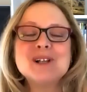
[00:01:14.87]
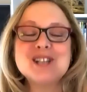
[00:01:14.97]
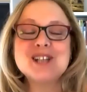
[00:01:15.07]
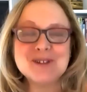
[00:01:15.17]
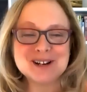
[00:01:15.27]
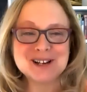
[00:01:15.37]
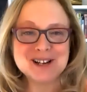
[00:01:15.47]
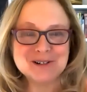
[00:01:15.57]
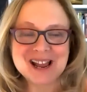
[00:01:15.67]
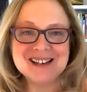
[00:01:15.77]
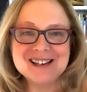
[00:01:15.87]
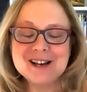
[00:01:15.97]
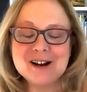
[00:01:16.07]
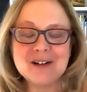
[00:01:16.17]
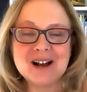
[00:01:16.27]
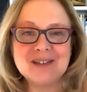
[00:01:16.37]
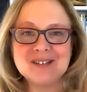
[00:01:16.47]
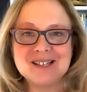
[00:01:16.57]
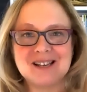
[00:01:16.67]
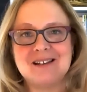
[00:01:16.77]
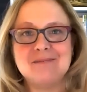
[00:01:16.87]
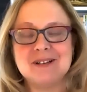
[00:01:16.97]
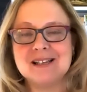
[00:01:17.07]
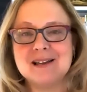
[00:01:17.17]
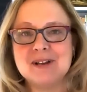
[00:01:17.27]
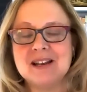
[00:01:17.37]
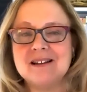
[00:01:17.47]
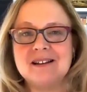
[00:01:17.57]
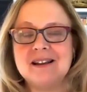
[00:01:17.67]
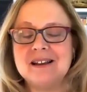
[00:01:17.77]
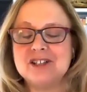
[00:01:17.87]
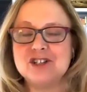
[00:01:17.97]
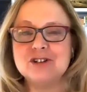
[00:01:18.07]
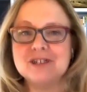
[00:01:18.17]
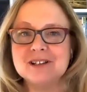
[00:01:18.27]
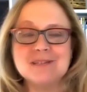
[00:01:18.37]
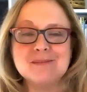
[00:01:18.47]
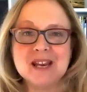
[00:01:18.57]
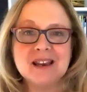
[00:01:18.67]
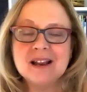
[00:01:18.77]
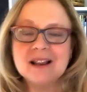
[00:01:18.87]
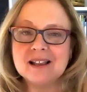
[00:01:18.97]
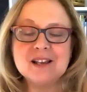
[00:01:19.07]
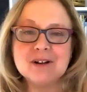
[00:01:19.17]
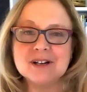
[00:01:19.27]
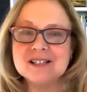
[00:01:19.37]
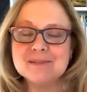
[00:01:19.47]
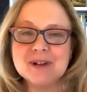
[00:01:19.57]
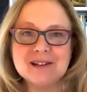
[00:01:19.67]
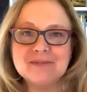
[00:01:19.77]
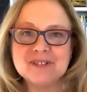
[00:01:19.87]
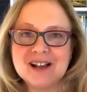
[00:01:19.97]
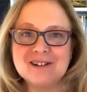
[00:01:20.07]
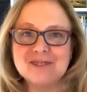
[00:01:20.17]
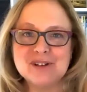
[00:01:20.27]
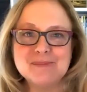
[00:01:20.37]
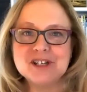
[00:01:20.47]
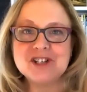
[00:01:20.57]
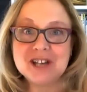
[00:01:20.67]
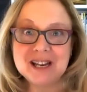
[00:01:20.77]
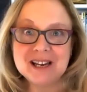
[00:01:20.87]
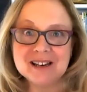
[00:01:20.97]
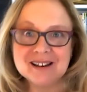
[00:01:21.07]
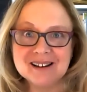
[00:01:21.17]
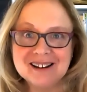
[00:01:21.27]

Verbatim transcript: so are you. And you know, I have to tell you, Rick Sammon, it sure looks to me like you are some kind of photography machine.